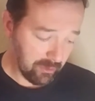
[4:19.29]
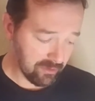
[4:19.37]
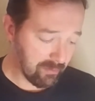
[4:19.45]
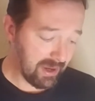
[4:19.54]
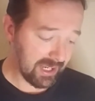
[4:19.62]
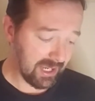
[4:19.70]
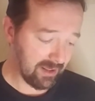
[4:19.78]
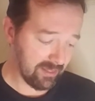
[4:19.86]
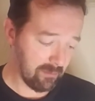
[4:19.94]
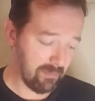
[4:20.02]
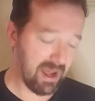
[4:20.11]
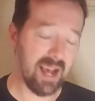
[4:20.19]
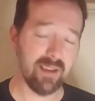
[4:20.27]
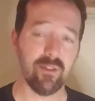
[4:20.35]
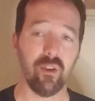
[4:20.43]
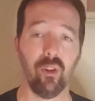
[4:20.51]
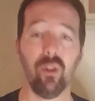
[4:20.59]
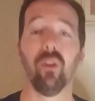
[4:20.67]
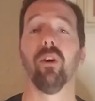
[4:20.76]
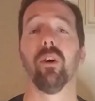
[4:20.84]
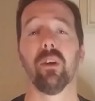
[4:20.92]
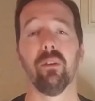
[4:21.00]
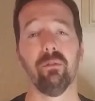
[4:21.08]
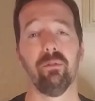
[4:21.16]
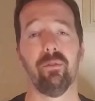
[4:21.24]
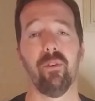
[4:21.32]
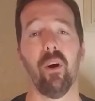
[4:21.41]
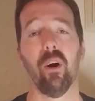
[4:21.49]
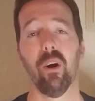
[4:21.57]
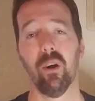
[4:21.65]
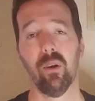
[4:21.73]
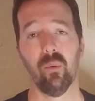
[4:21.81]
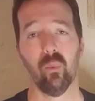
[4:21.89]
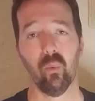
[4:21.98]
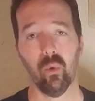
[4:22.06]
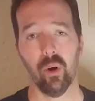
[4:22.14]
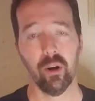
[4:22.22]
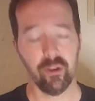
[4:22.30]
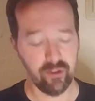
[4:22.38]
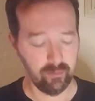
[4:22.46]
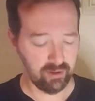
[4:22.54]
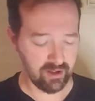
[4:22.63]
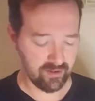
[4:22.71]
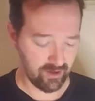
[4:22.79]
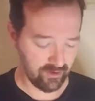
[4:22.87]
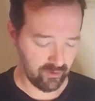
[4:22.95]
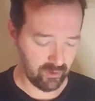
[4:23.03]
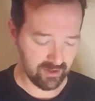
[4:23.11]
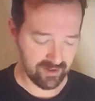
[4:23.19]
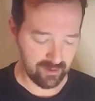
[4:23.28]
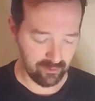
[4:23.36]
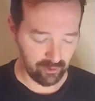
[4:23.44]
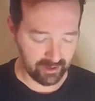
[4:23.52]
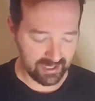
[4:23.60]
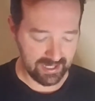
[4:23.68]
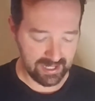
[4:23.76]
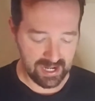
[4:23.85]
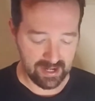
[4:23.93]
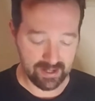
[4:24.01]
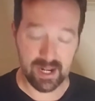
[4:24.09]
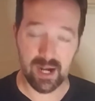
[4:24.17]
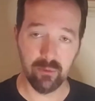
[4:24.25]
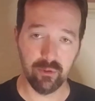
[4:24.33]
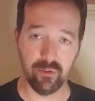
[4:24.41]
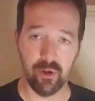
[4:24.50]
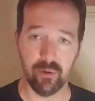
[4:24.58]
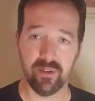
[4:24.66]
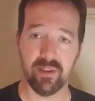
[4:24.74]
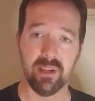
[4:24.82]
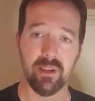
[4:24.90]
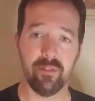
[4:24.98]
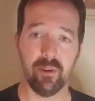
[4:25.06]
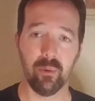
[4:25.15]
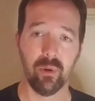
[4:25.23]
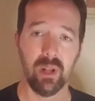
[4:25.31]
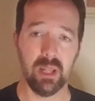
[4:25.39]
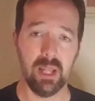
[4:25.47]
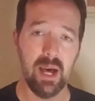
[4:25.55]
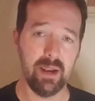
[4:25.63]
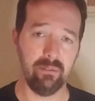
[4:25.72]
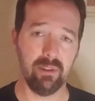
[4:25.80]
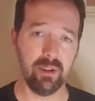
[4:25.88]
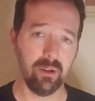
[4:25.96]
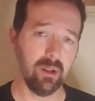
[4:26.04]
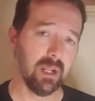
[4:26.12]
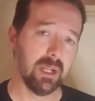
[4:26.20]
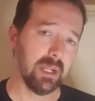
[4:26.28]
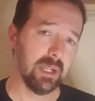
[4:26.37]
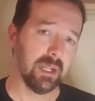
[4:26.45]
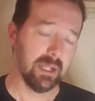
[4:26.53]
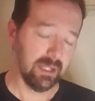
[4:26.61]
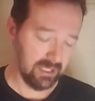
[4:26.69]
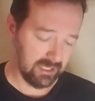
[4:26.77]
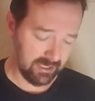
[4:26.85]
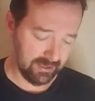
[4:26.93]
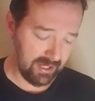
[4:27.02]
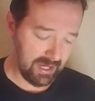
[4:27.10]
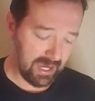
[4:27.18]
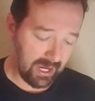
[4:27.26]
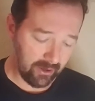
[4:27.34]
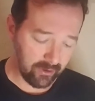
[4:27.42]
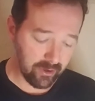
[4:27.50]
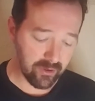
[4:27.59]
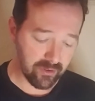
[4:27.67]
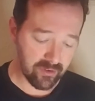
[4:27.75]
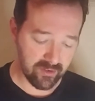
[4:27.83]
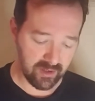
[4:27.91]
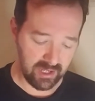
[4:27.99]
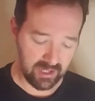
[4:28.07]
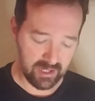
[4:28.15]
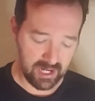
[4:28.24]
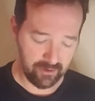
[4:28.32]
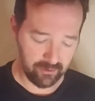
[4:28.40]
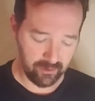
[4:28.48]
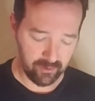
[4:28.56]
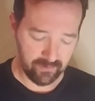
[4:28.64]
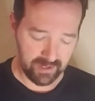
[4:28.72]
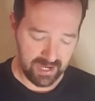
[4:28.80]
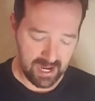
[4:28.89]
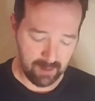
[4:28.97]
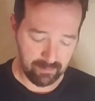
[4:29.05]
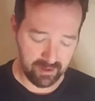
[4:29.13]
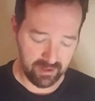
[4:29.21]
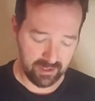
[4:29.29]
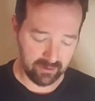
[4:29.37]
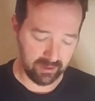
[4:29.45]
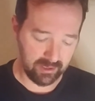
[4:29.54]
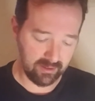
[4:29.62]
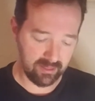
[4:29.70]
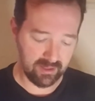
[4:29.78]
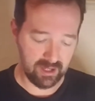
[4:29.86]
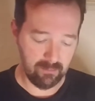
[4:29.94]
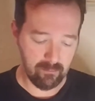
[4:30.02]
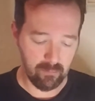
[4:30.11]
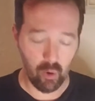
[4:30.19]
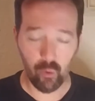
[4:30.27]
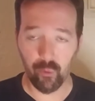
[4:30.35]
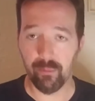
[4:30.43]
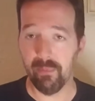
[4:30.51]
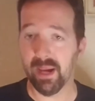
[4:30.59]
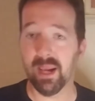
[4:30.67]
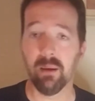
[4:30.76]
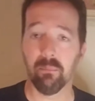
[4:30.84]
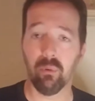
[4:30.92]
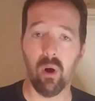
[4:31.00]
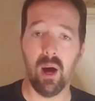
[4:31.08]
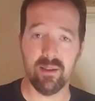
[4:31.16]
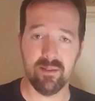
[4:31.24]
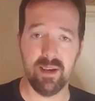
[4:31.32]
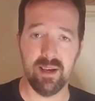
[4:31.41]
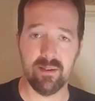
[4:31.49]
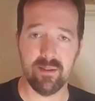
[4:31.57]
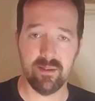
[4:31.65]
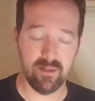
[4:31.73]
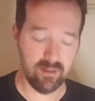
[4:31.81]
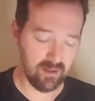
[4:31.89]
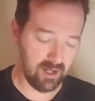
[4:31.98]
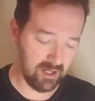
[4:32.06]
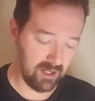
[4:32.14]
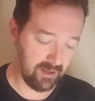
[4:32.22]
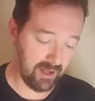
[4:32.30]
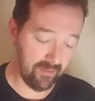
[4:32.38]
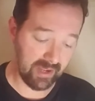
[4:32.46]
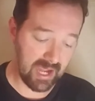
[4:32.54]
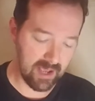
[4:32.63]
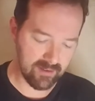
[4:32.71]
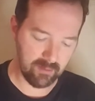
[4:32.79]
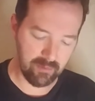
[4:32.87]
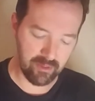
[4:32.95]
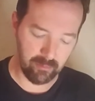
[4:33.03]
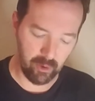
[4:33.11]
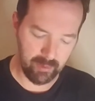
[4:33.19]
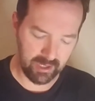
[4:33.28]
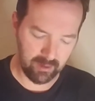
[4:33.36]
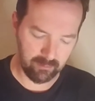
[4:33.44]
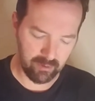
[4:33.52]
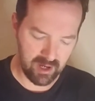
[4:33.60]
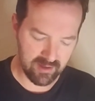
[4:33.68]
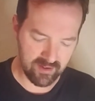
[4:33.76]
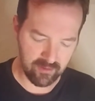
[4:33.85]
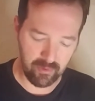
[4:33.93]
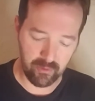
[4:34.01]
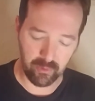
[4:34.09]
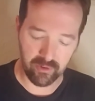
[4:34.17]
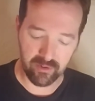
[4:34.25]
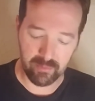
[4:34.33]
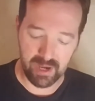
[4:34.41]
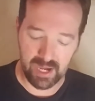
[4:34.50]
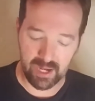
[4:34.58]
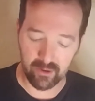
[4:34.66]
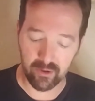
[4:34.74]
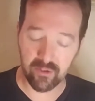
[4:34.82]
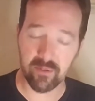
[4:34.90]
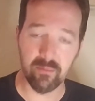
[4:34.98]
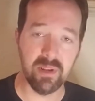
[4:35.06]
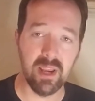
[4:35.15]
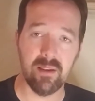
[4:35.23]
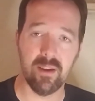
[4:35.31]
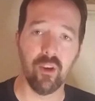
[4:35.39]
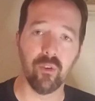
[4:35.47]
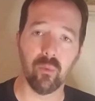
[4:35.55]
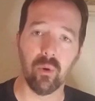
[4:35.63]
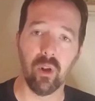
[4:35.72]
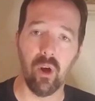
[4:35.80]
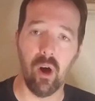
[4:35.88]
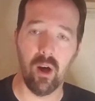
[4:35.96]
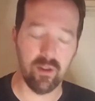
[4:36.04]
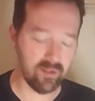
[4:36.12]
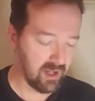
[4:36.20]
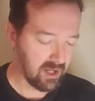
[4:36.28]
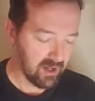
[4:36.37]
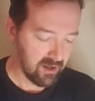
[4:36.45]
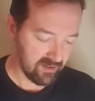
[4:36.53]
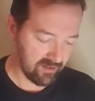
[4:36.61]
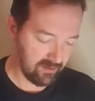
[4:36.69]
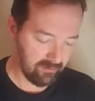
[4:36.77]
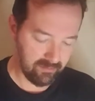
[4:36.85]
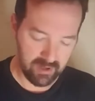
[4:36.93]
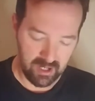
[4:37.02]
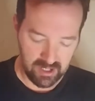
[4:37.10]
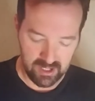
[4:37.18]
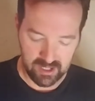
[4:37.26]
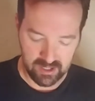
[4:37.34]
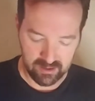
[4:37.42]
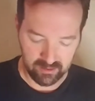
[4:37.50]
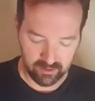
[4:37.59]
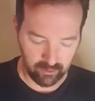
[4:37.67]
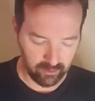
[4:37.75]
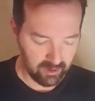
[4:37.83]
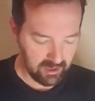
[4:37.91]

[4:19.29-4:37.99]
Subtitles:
making the mask look far worse. And plus also, as I was looking at it, I was noticing that there were a lot of little errors. I don't know if it happened during the mold making process, not the casting, but the mold making process, but there were some errors, some details were lost, some little